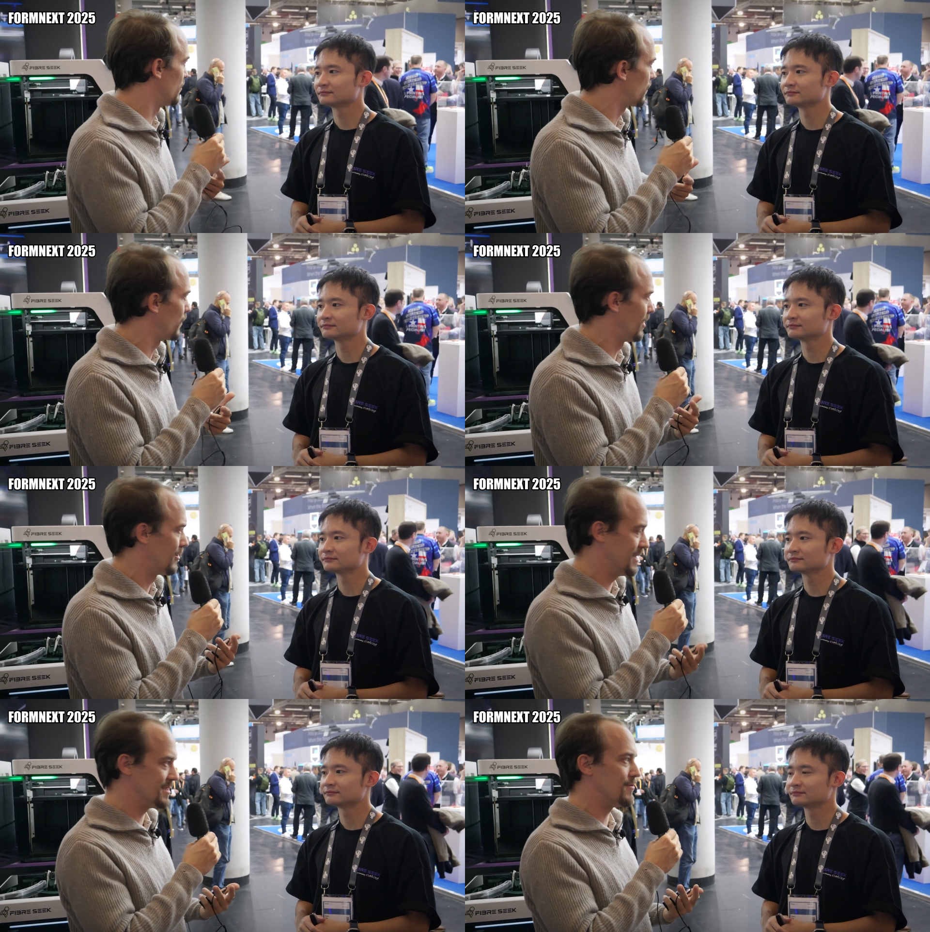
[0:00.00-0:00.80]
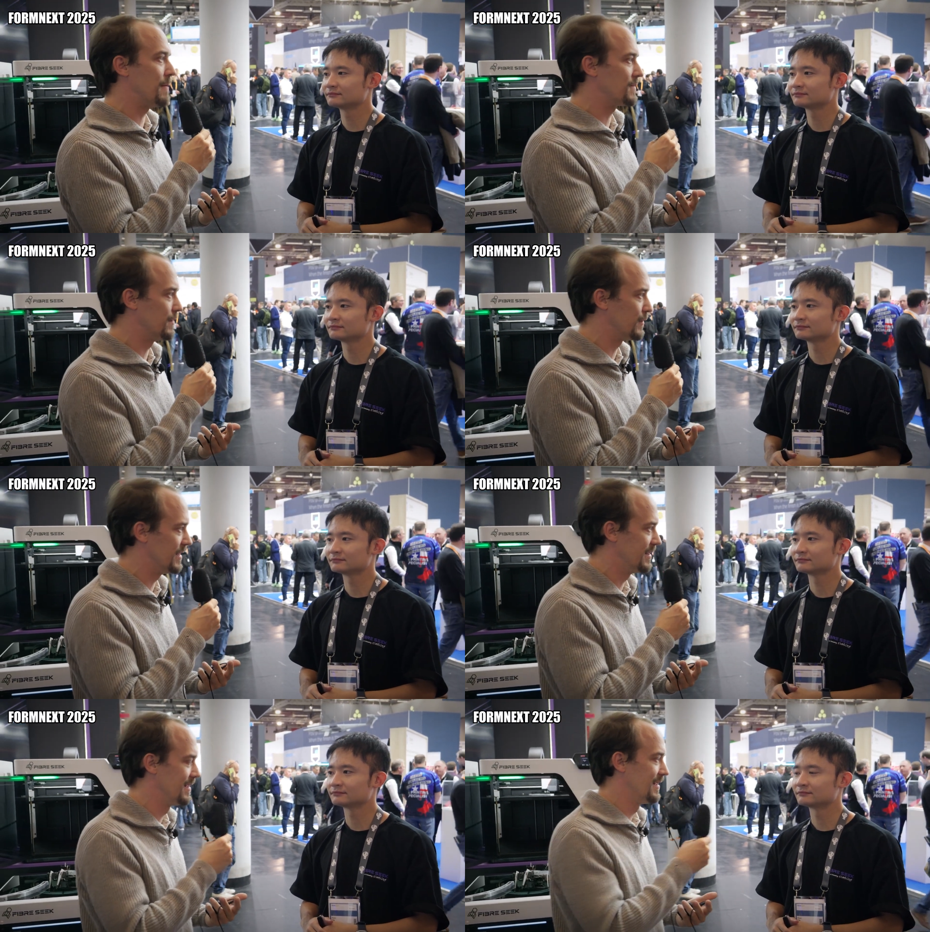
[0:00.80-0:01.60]
Speaker 1: useful or disruptive
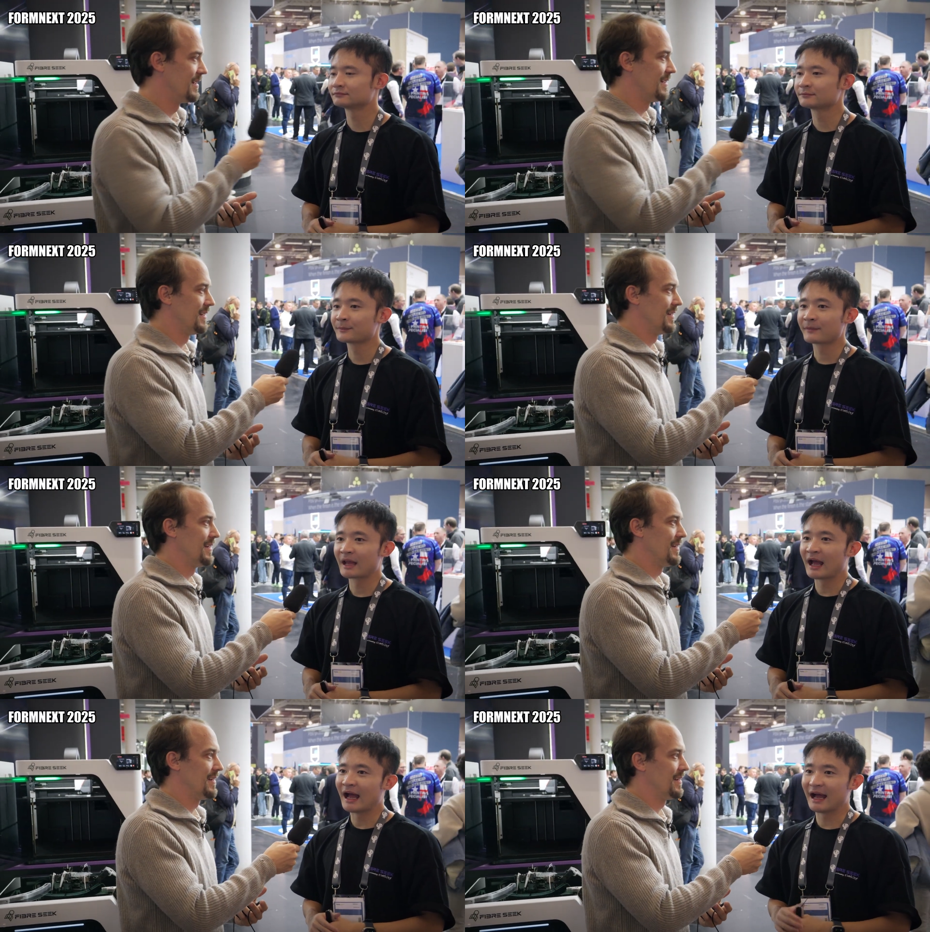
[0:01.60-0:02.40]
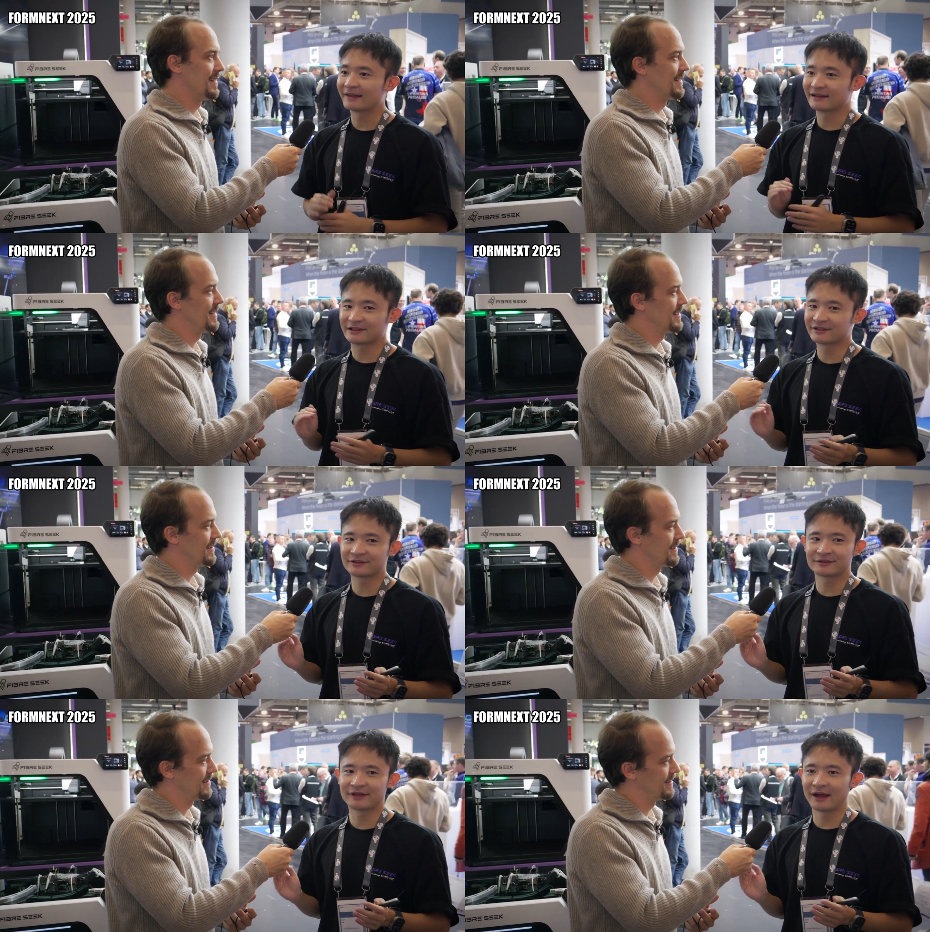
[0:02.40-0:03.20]
in?
Speaker 2: I think it,
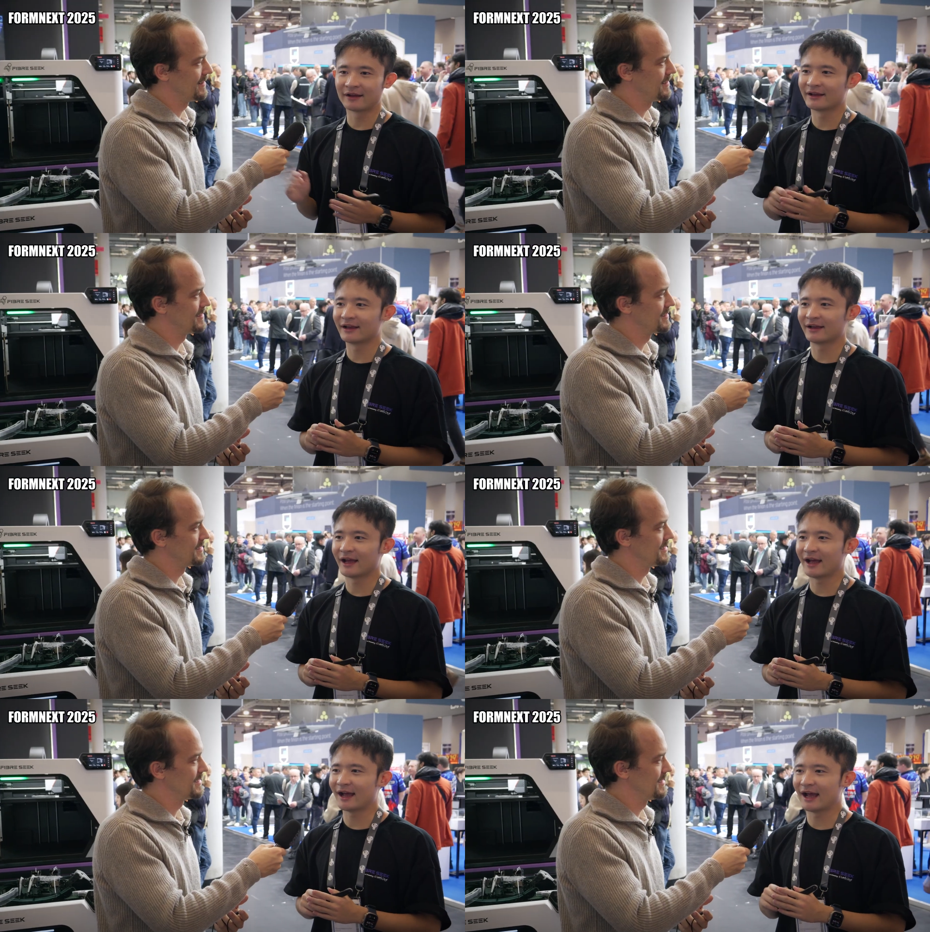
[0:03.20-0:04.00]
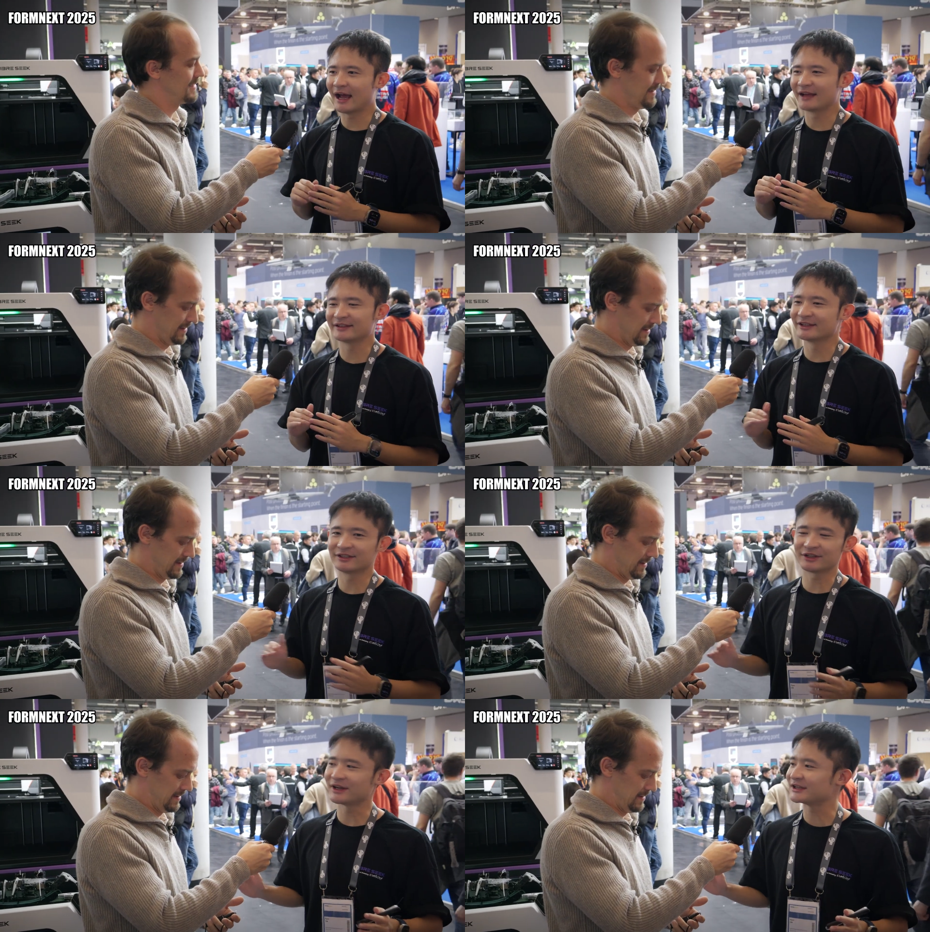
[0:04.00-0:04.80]
yeah, as
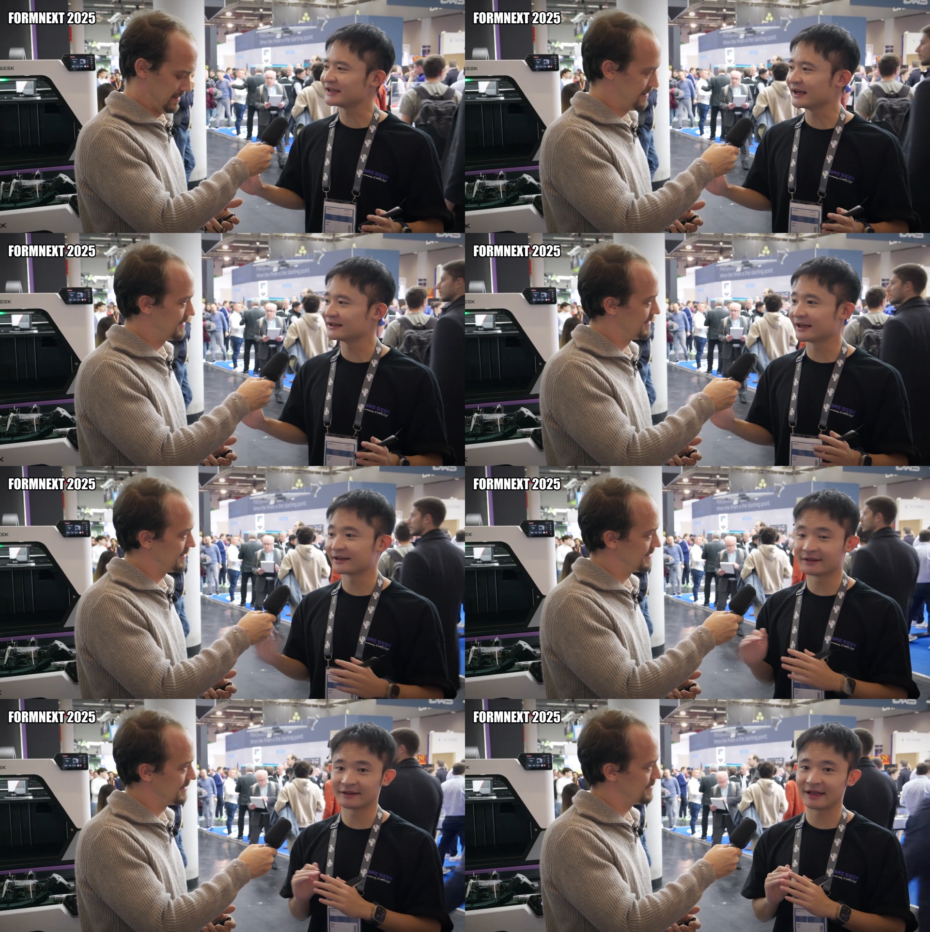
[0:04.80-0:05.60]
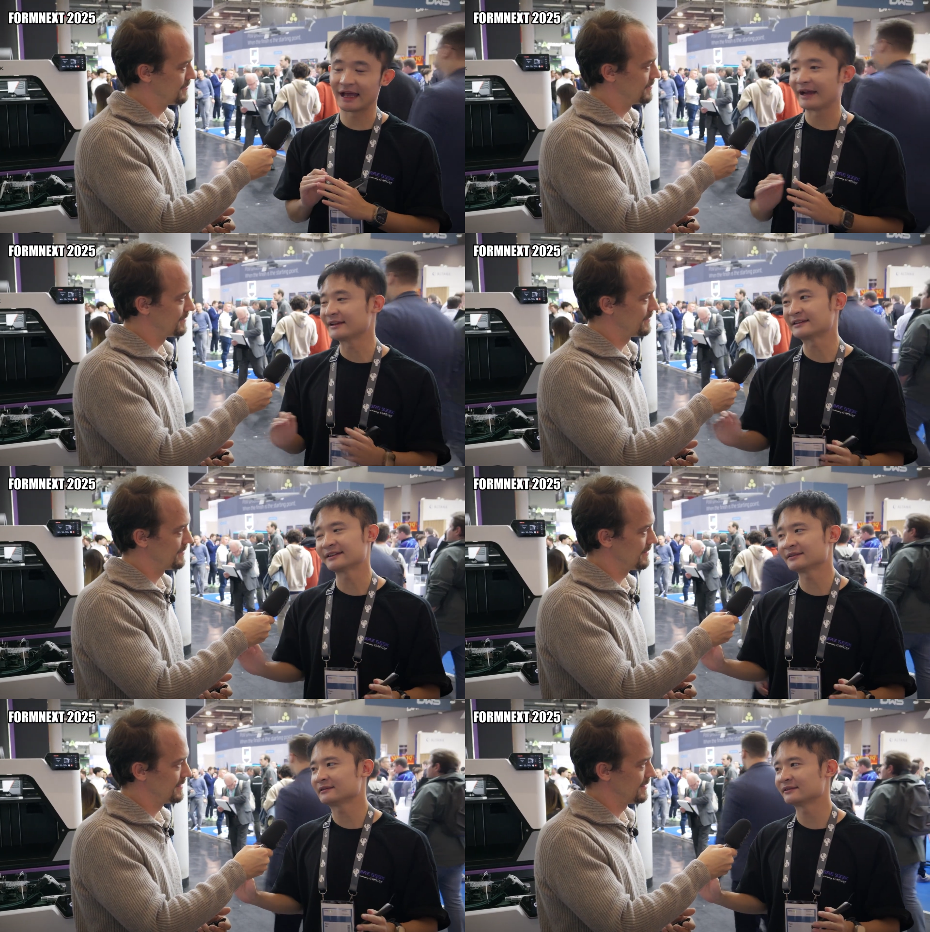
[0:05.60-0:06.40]
easy to understand like
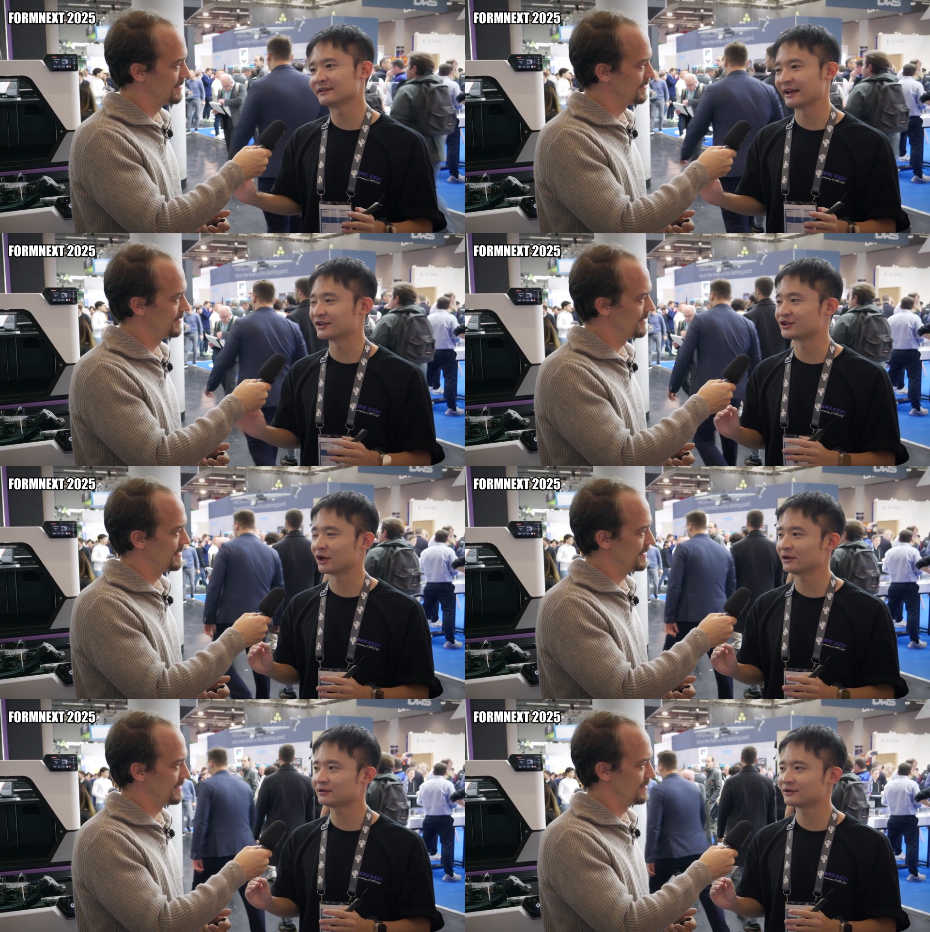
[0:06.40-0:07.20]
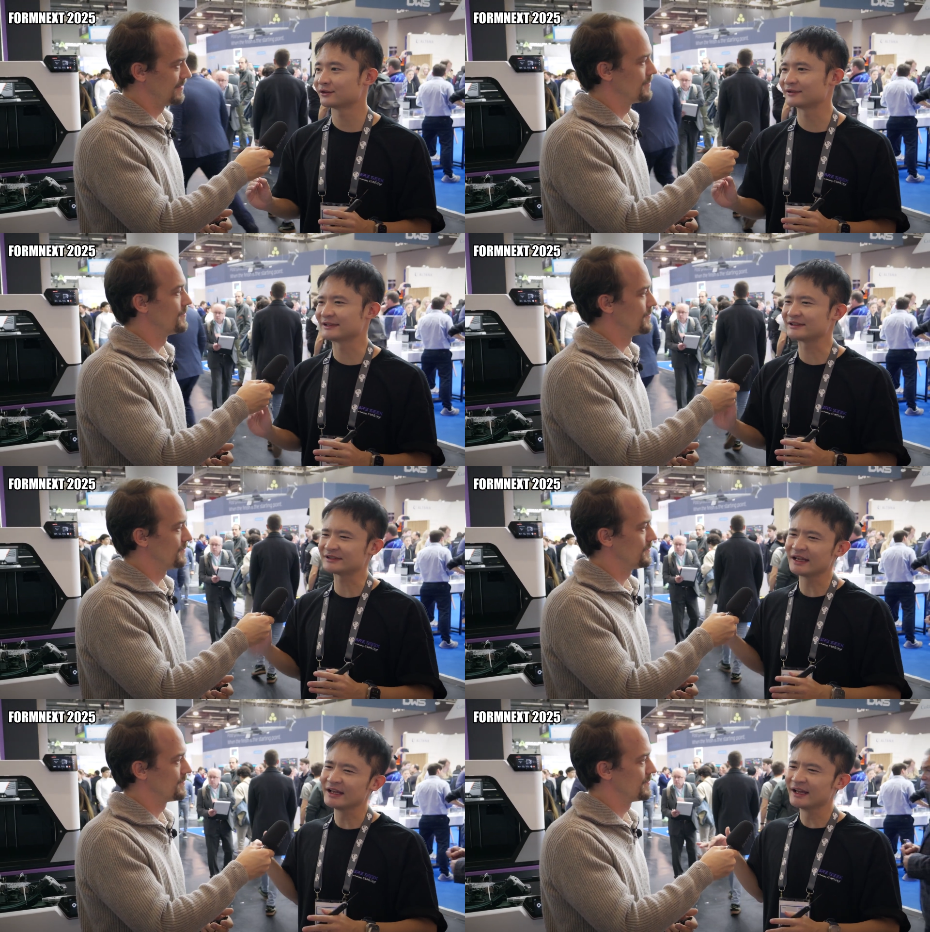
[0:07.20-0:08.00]
anything that is strong. So this,